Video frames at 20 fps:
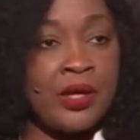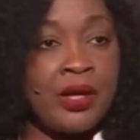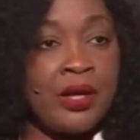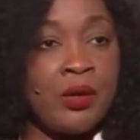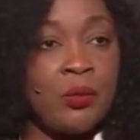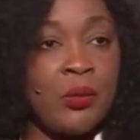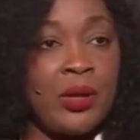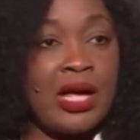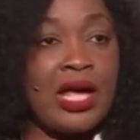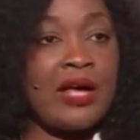
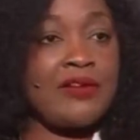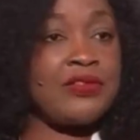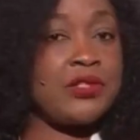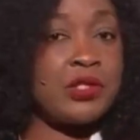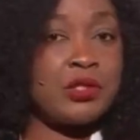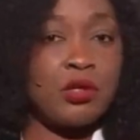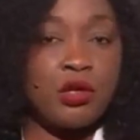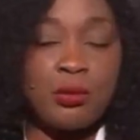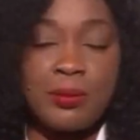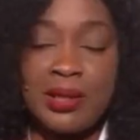We have
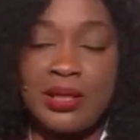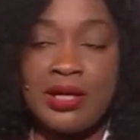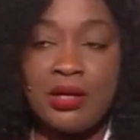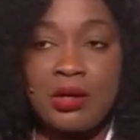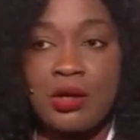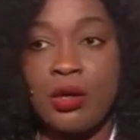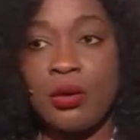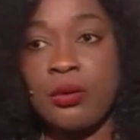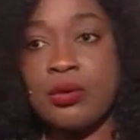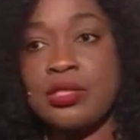so many
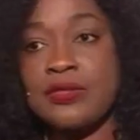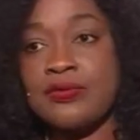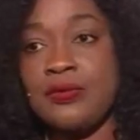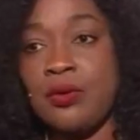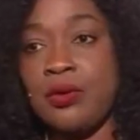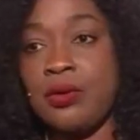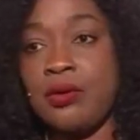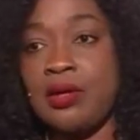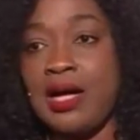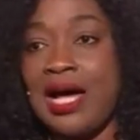calls
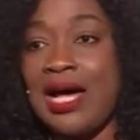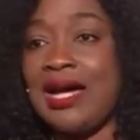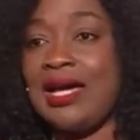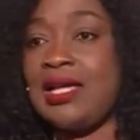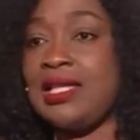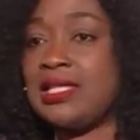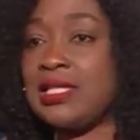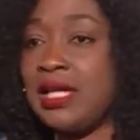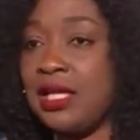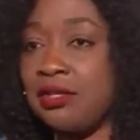for high
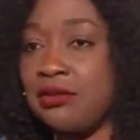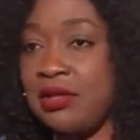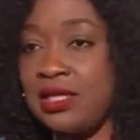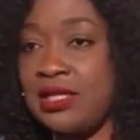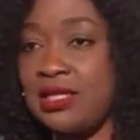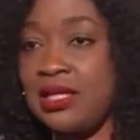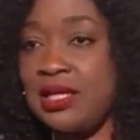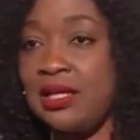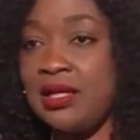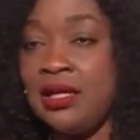
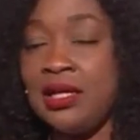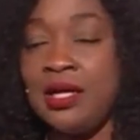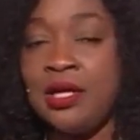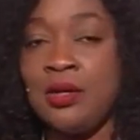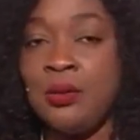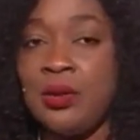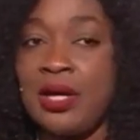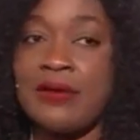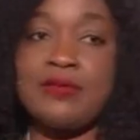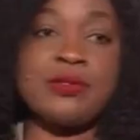integrity.
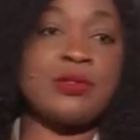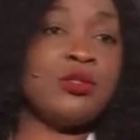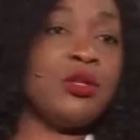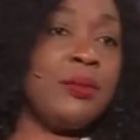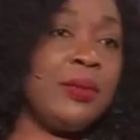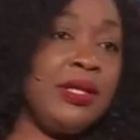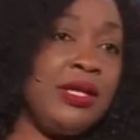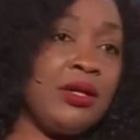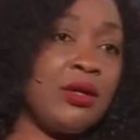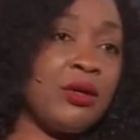We have so
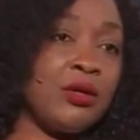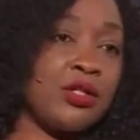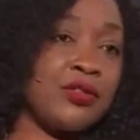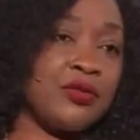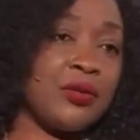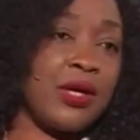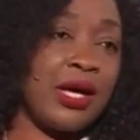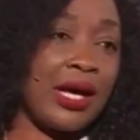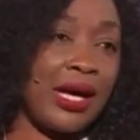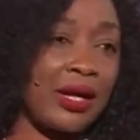many calls
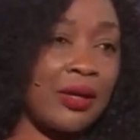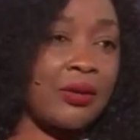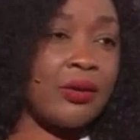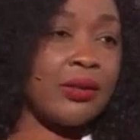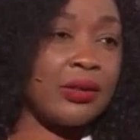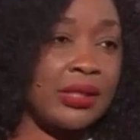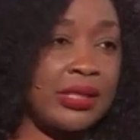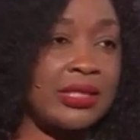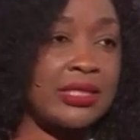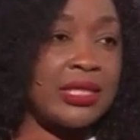for high
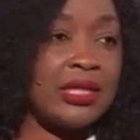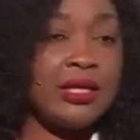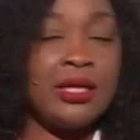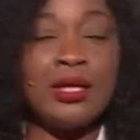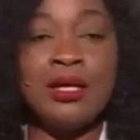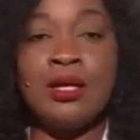quality.